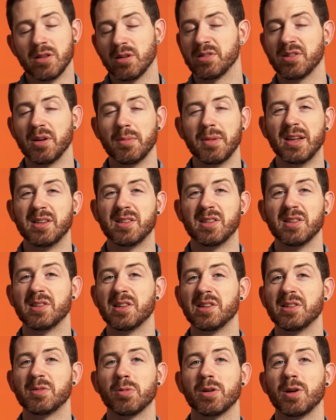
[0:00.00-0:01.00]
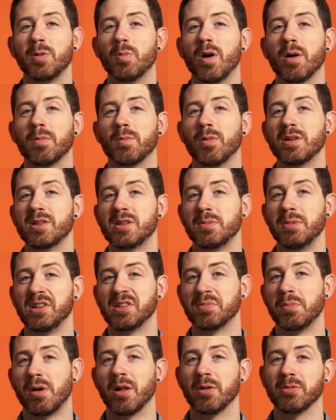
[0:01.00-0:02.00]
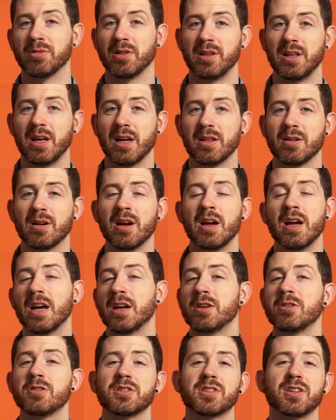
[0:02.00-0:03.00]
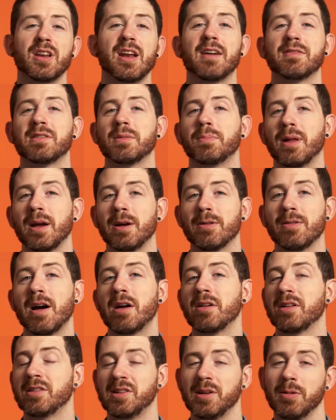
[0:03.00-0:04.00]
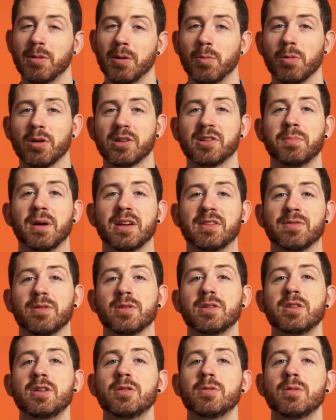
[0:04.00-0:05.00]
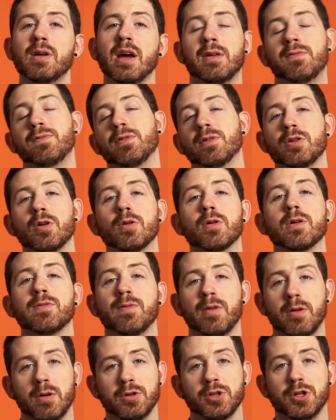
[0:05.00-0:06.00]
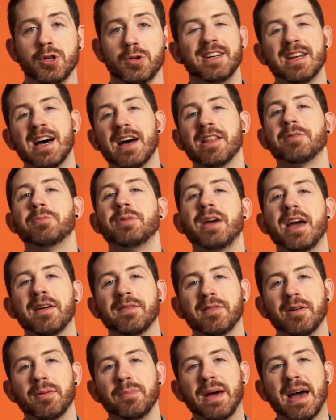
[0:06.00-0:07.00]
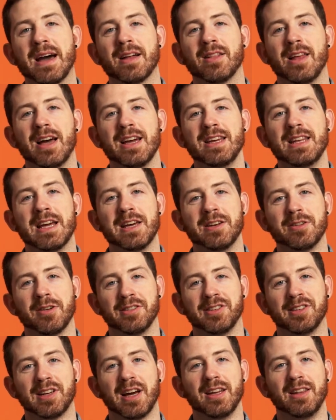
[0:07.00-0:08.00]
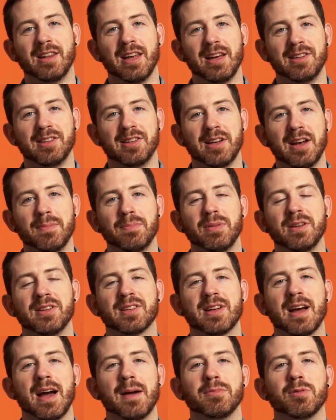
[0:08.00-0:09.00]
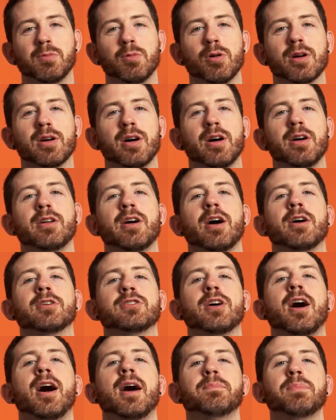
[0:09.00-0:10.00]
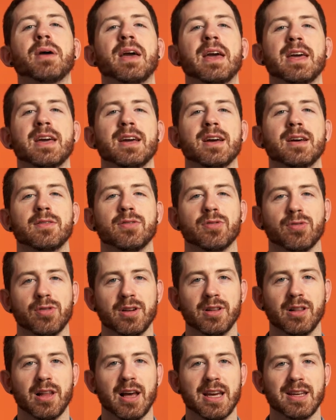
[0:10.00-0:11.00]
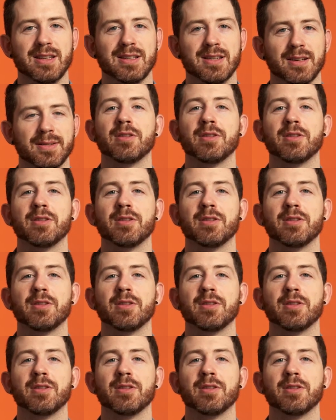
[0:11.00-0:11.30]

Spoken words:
There's some instances where you want one to be smaller than the other, and you're just going to have to play around and see what works best for you and for your photo shoot. Now that we have our backlight and our side light set up, it's time to work on our top and front light.